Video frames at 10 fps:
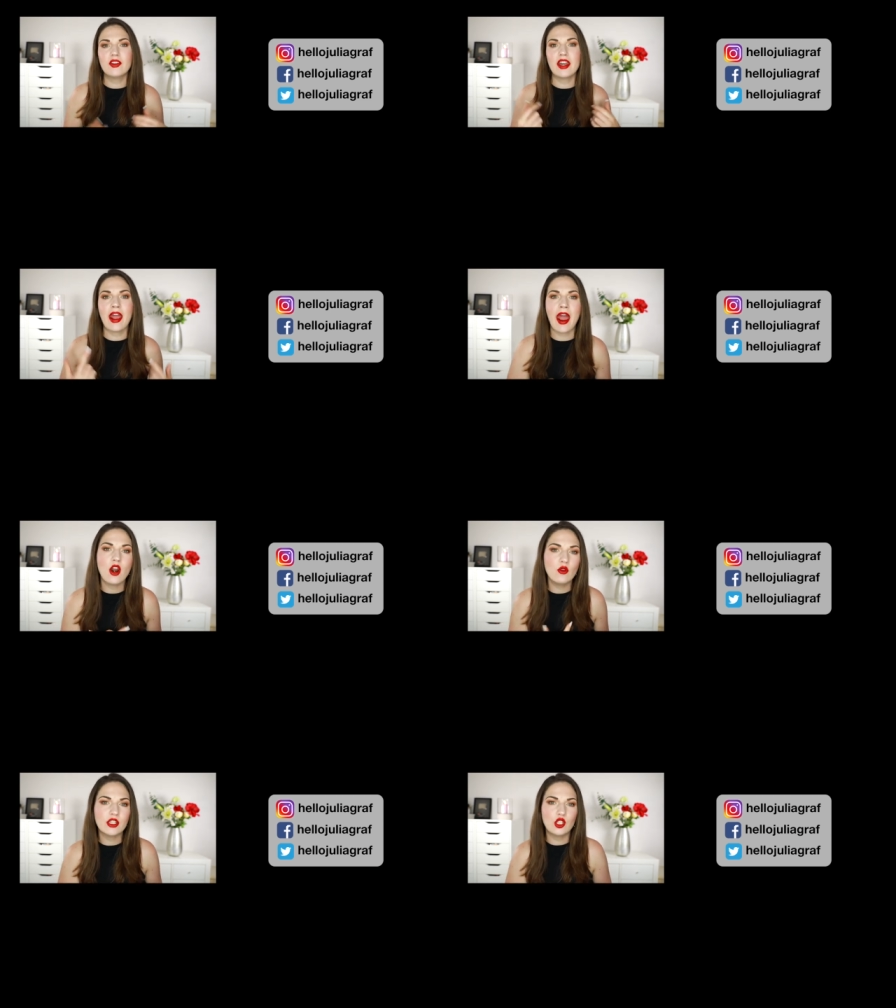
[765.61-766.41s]
then
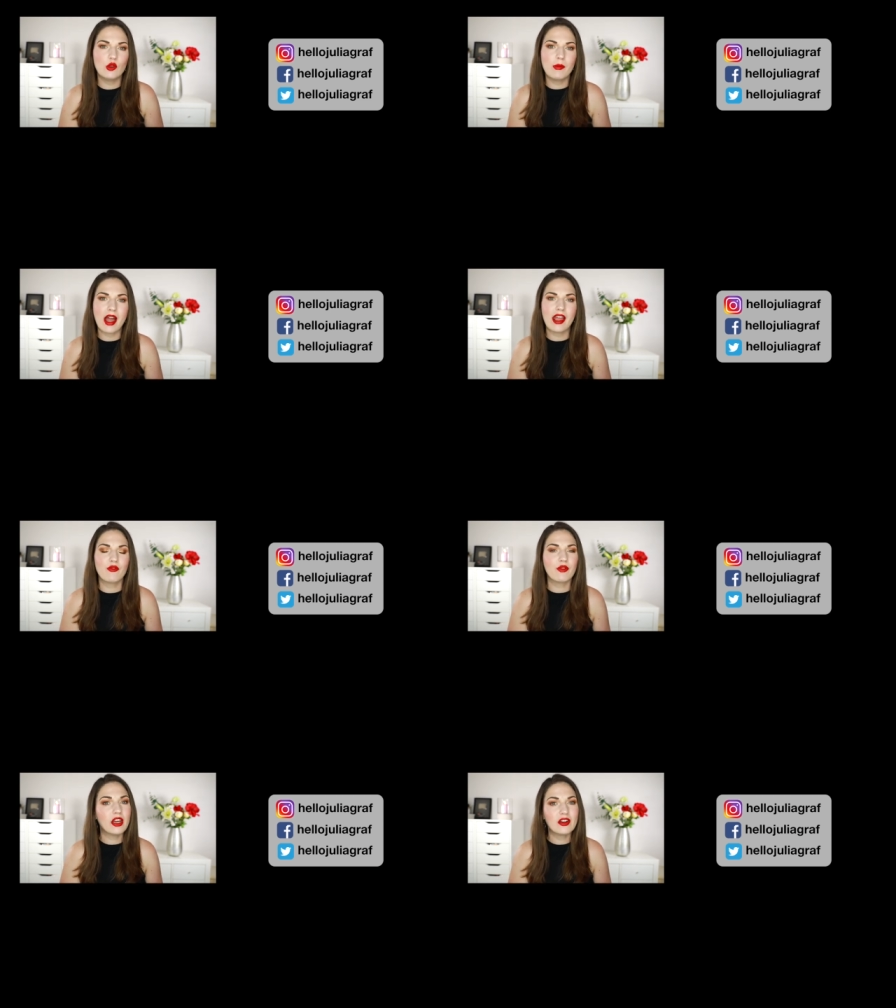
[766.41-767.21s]
head over to my
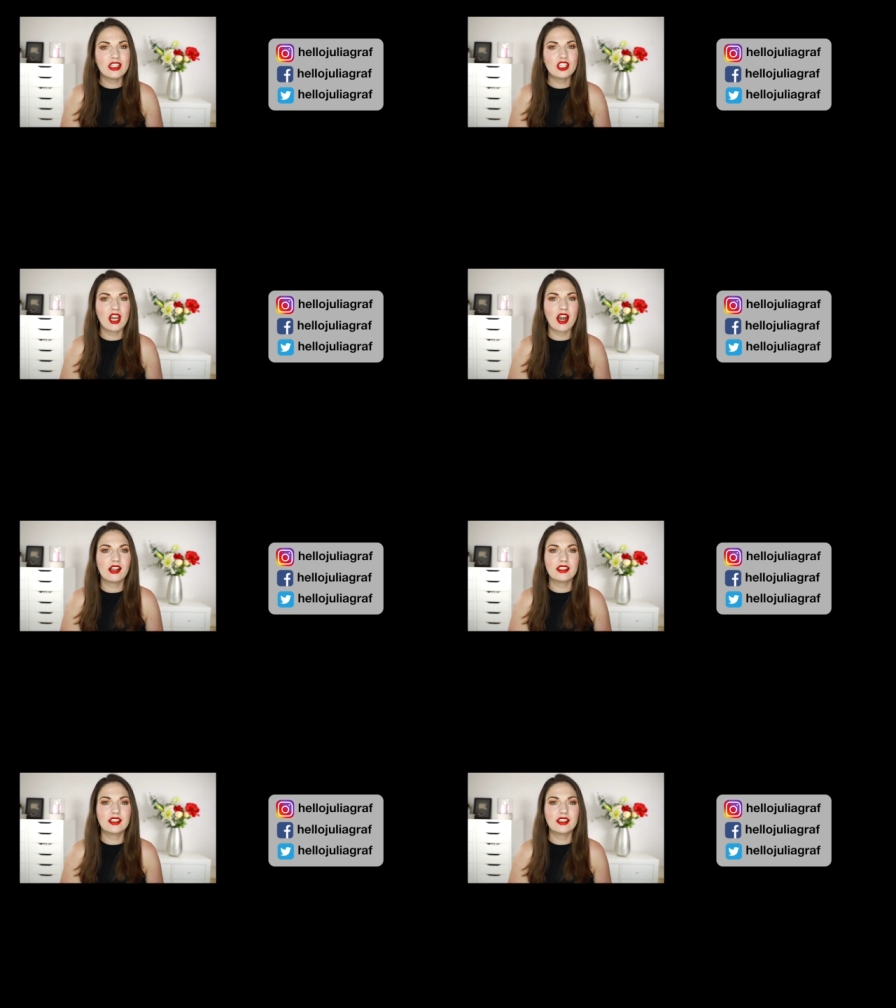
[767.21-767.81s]
fragrance channel,